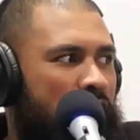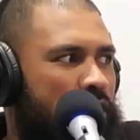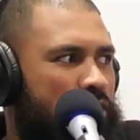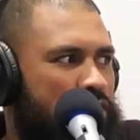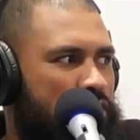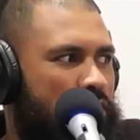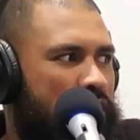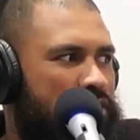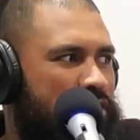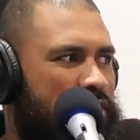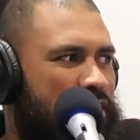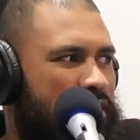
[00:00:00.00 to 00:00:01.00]
language to
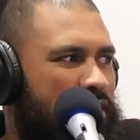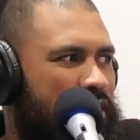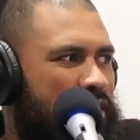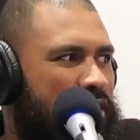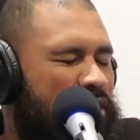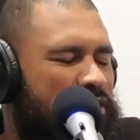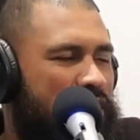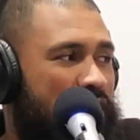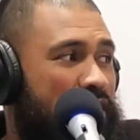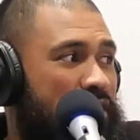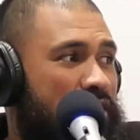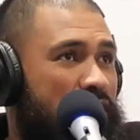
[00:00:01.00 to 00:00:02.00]
us. It's
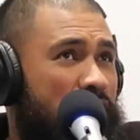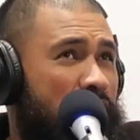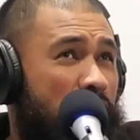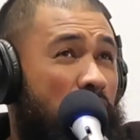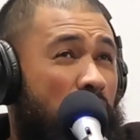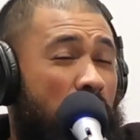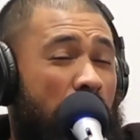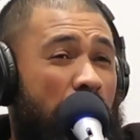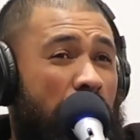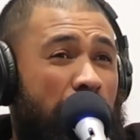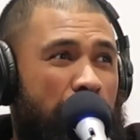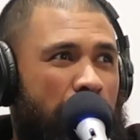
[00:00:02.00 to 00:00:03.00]
like,
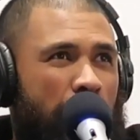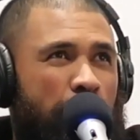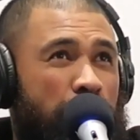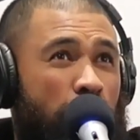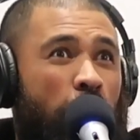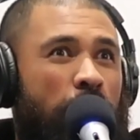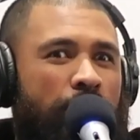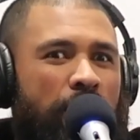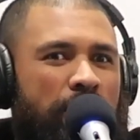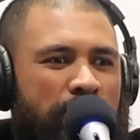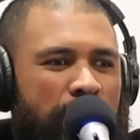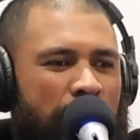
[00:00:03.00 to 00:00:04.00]
sort of
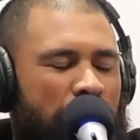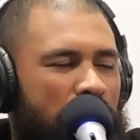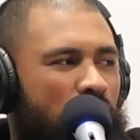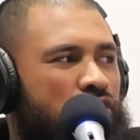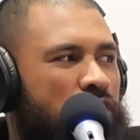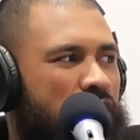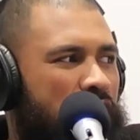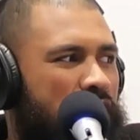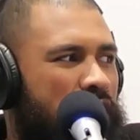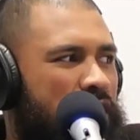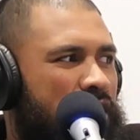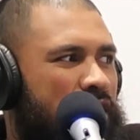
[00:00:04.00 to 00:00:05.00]
understand it
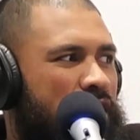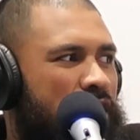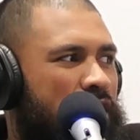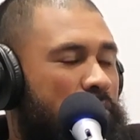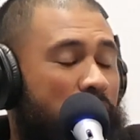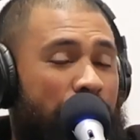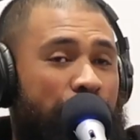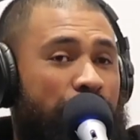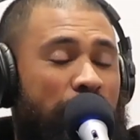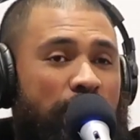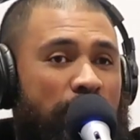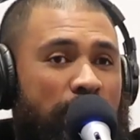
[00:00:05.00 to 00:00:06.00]
logically, but
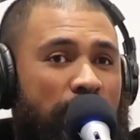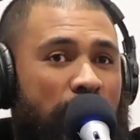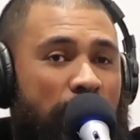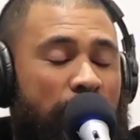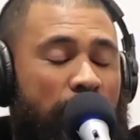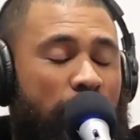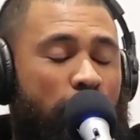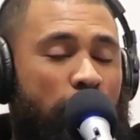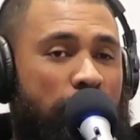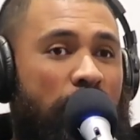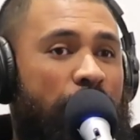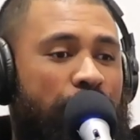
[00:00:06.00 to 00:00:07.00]
I don't know
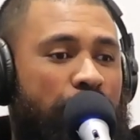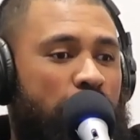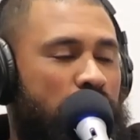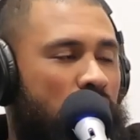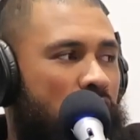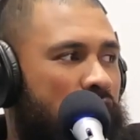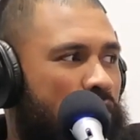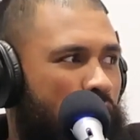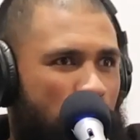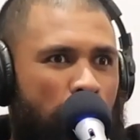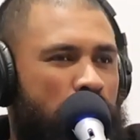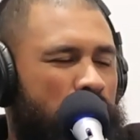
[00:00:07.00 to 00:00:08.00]
what that feels like
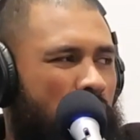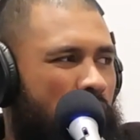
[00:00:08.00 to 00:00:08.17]
or looks